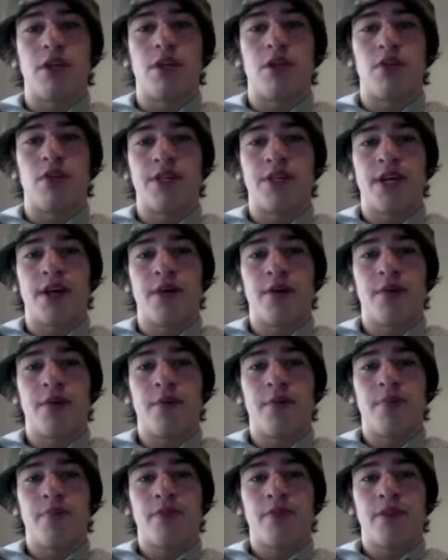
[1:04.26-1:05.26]
loaned out.
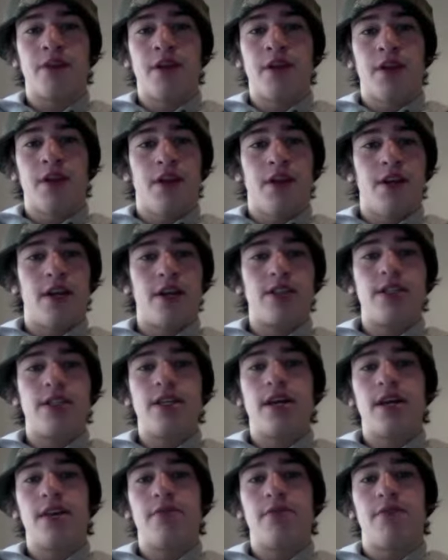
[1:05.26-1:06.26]
In
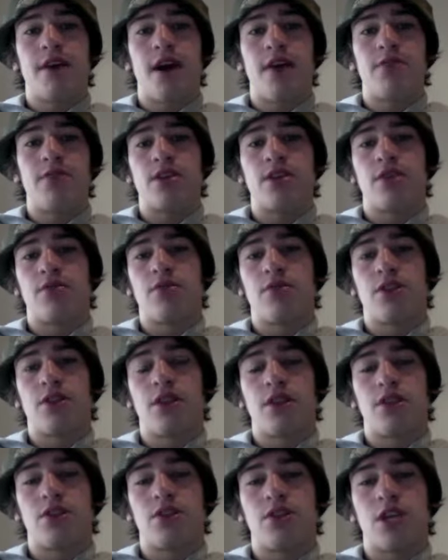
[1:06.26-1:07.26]
1995, several
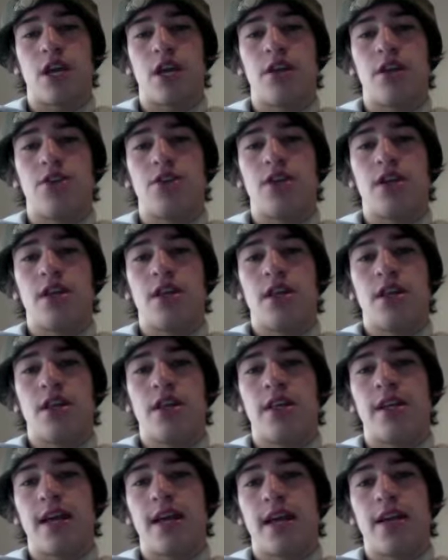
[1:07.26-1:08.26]
things changed. The
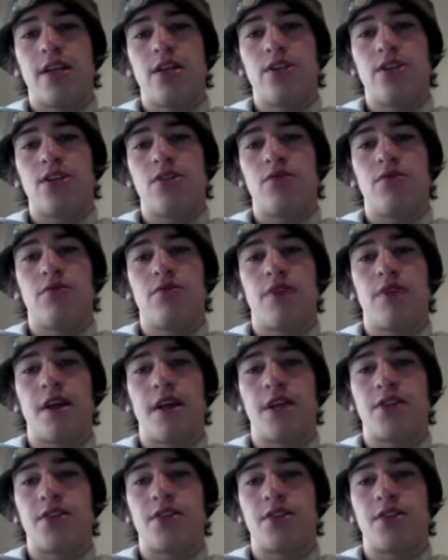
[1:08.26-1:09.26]
Canada Student
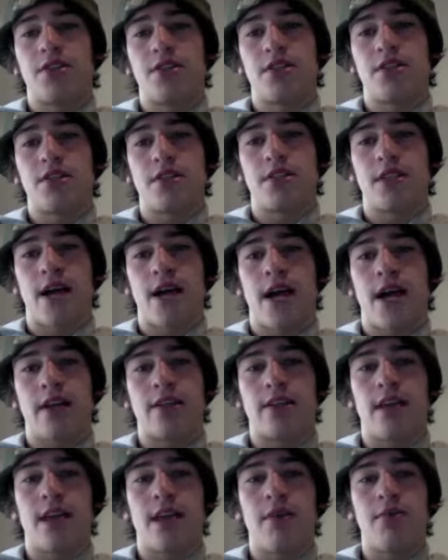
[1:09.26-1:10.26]
Financial Assistance
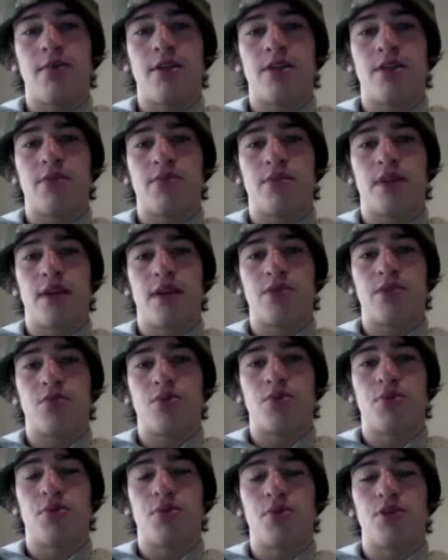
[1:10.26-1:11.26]
Act came into place,
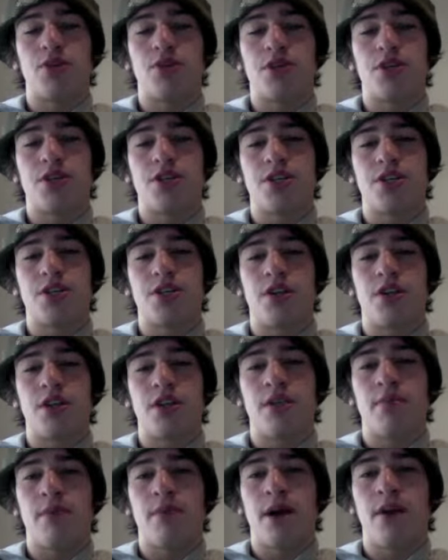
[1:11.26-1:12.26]
which put restrictions on
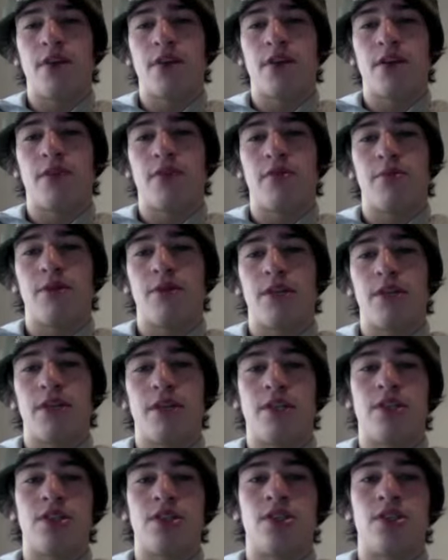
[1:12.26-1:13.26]
the amount the government and
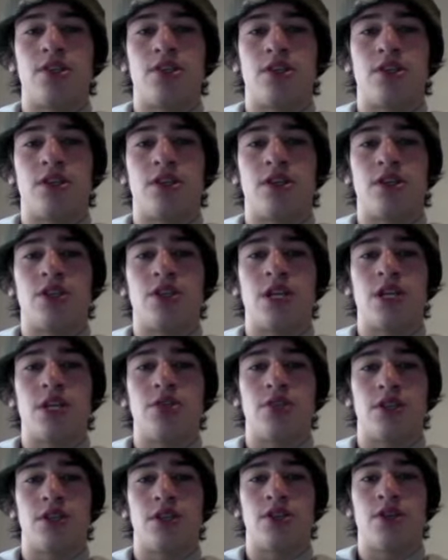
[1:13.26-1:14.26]
institution could exchange
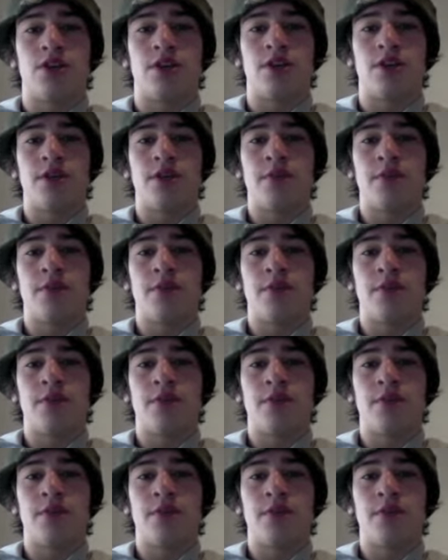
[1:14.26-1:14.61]
with each other.